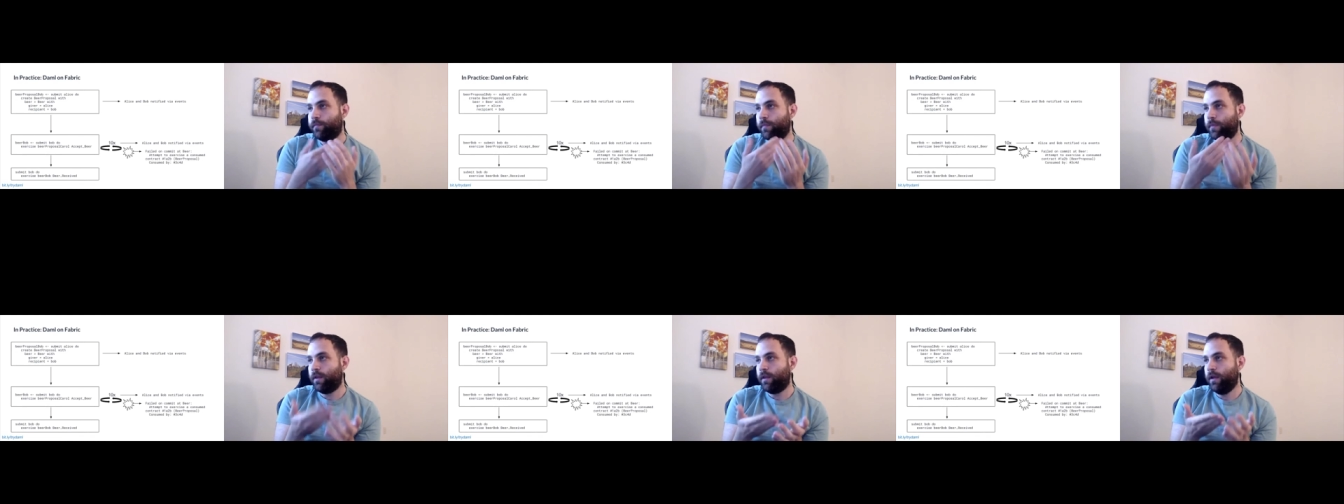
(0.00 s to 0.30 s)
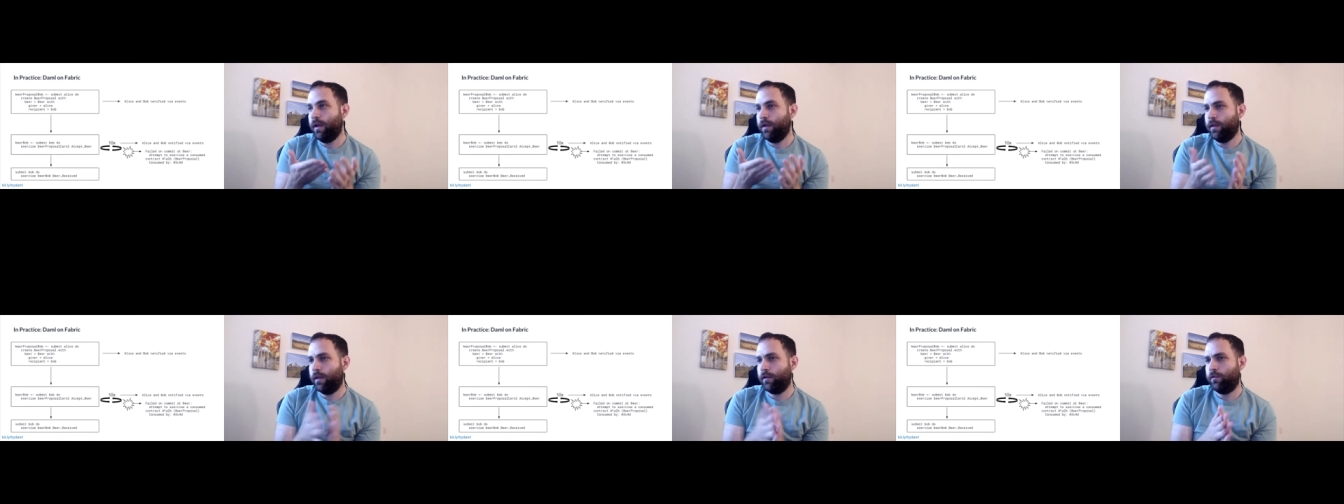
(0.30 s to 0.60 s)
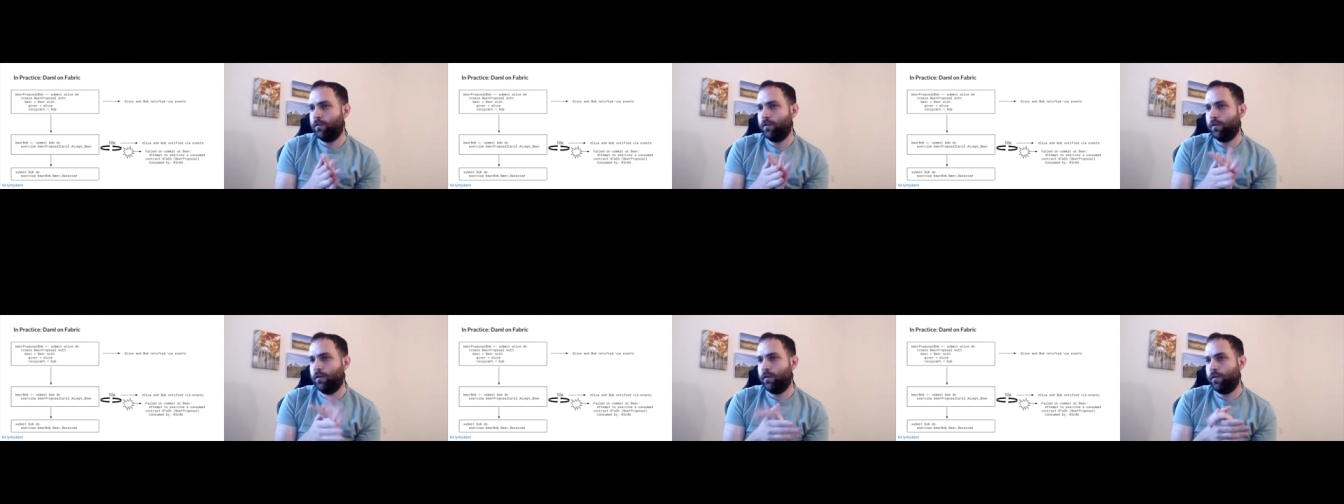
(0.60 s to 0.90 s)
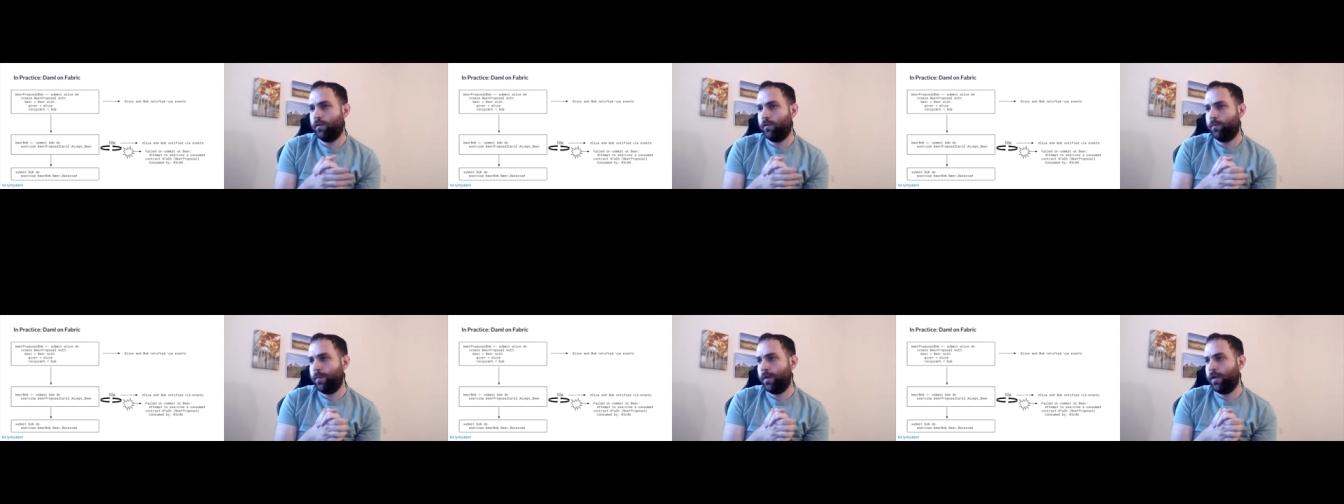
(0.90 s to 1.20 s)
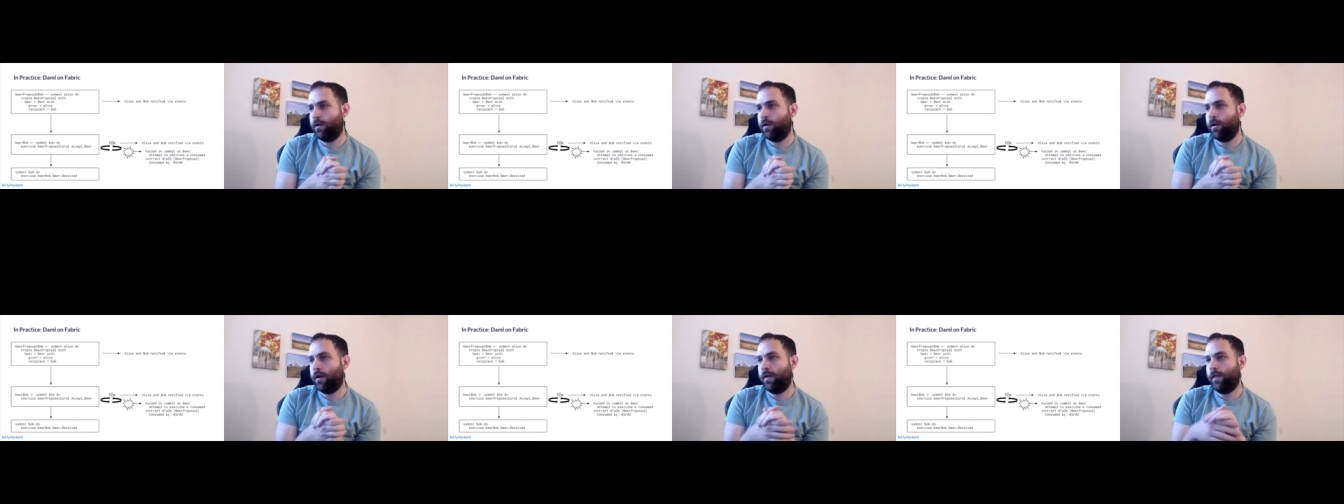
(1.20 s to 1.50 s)
I'd like to owe you this
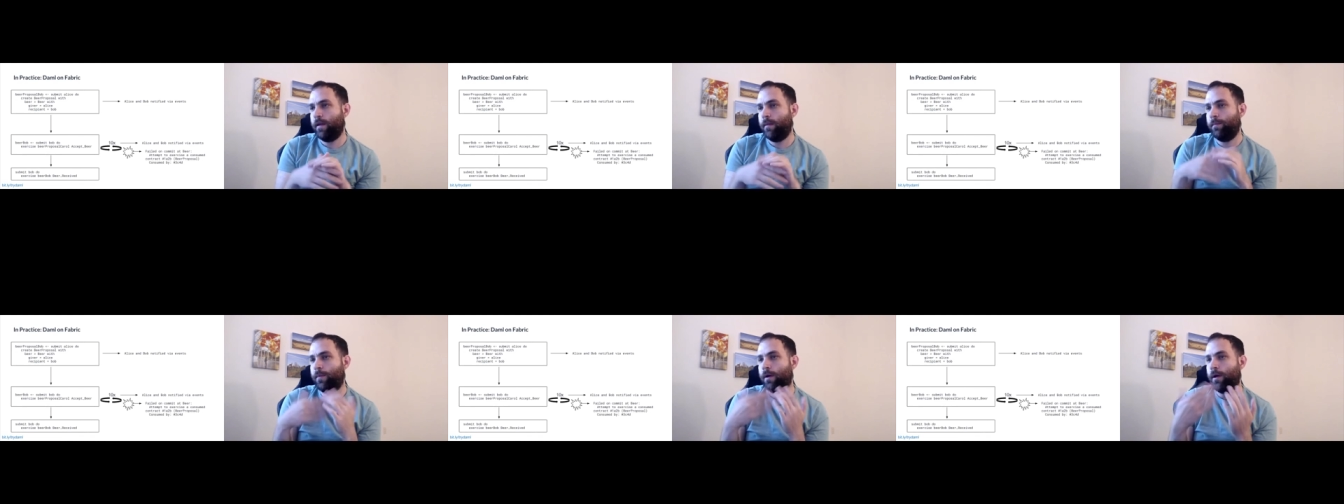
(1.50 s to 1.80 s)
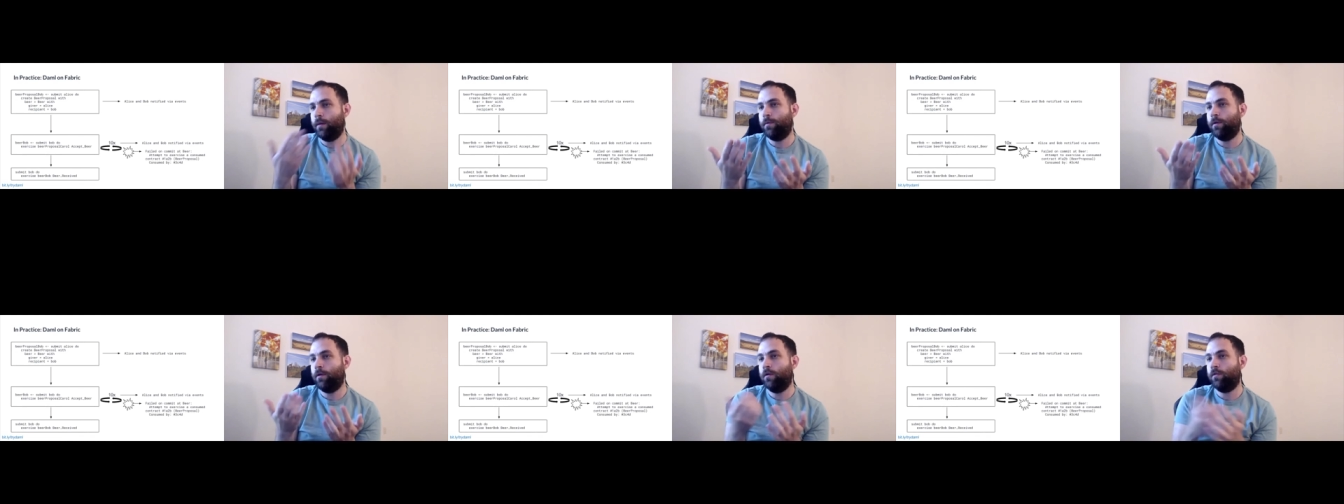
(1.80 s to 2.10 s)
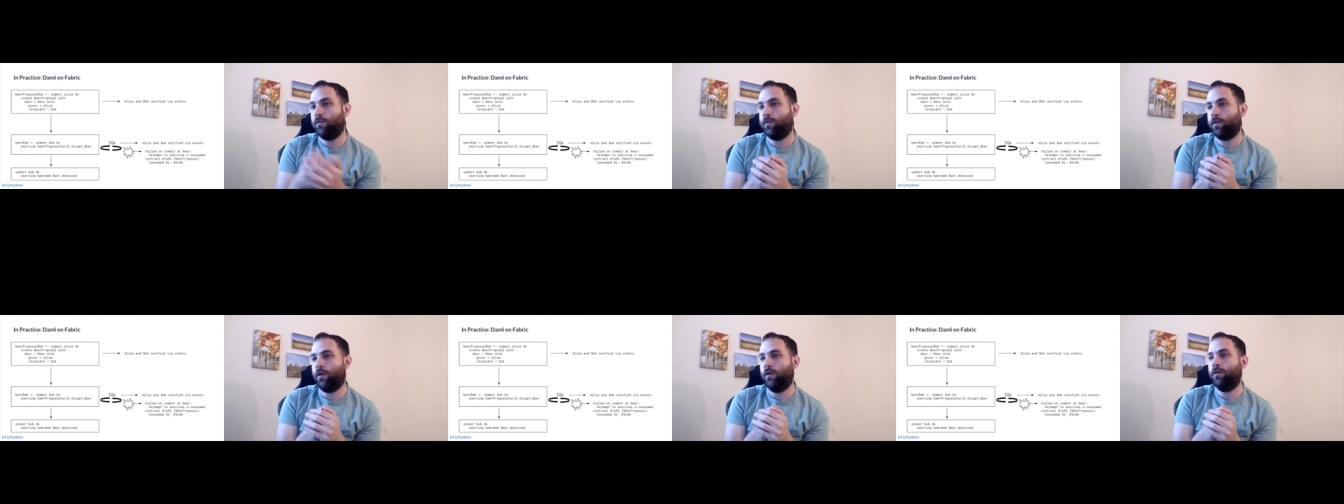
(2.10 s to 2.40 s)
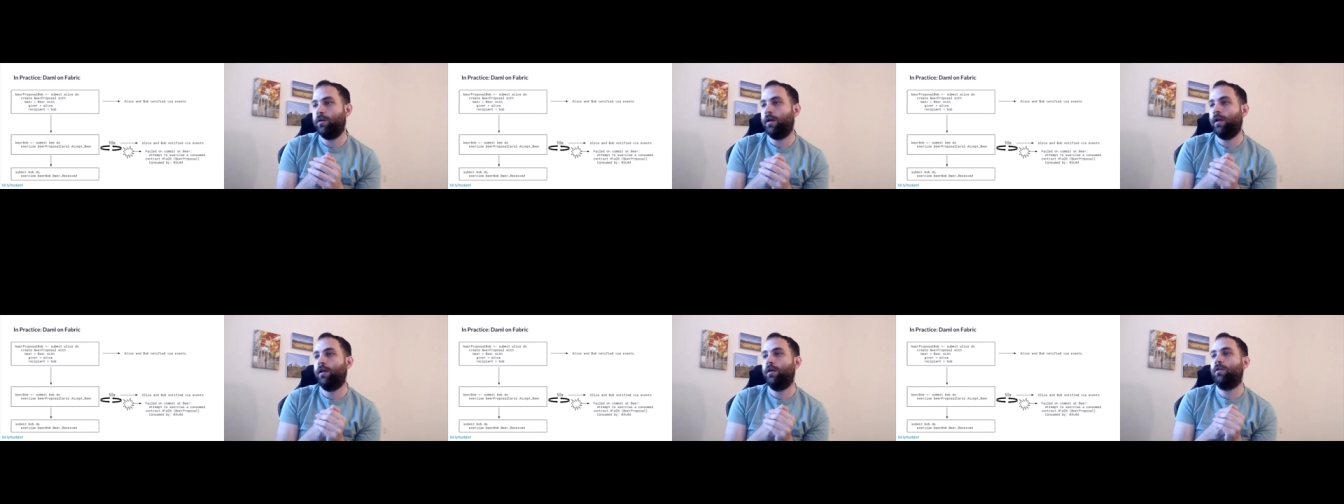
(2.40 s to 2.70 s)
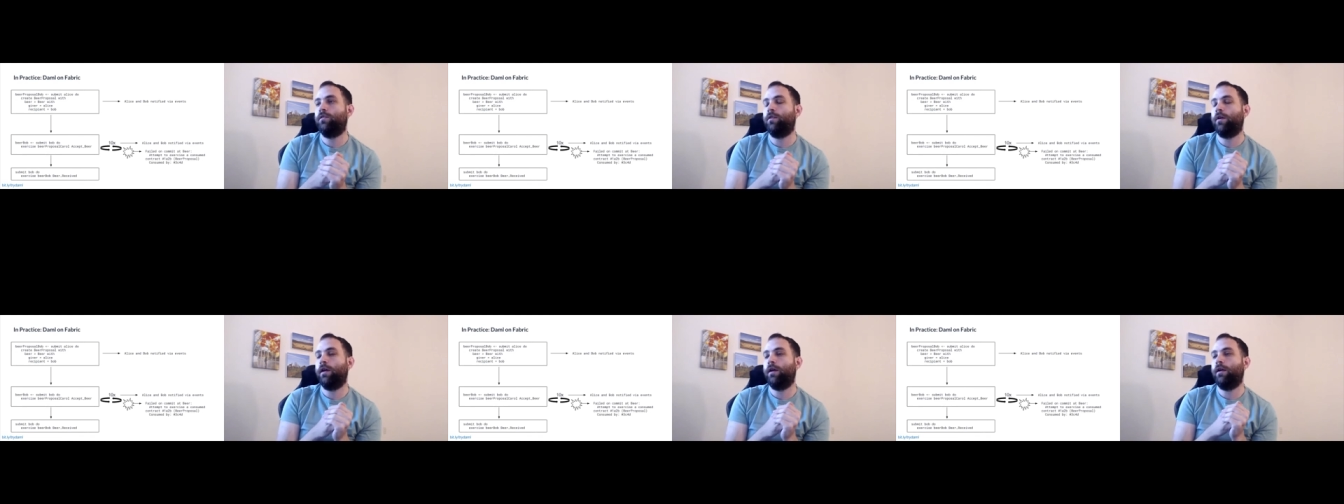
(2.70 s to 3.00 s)
beer," and then Bob goes, "Okay,
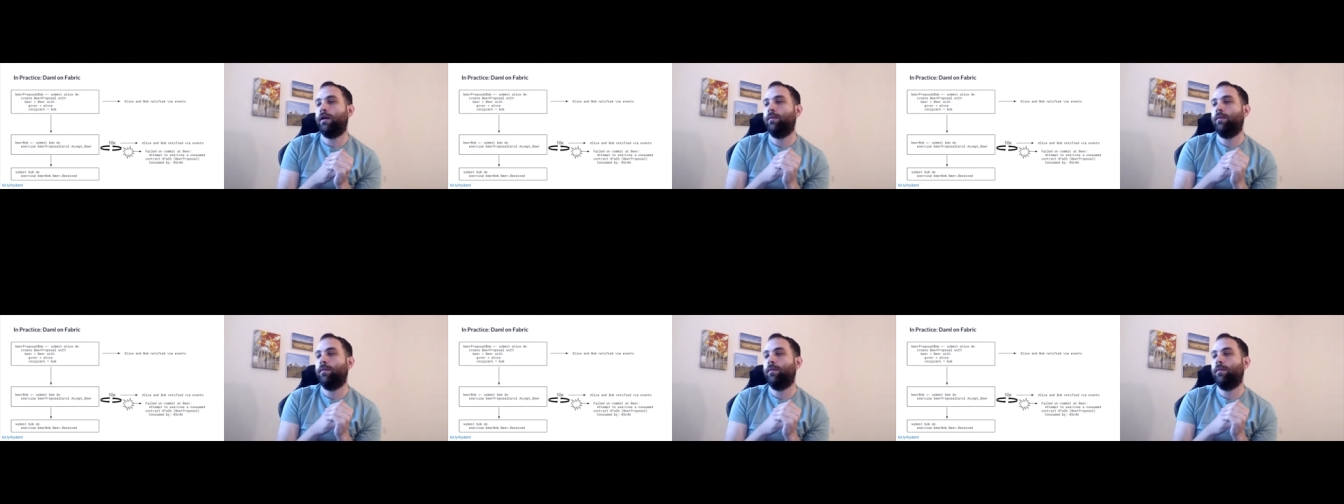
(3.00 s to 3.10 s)
great.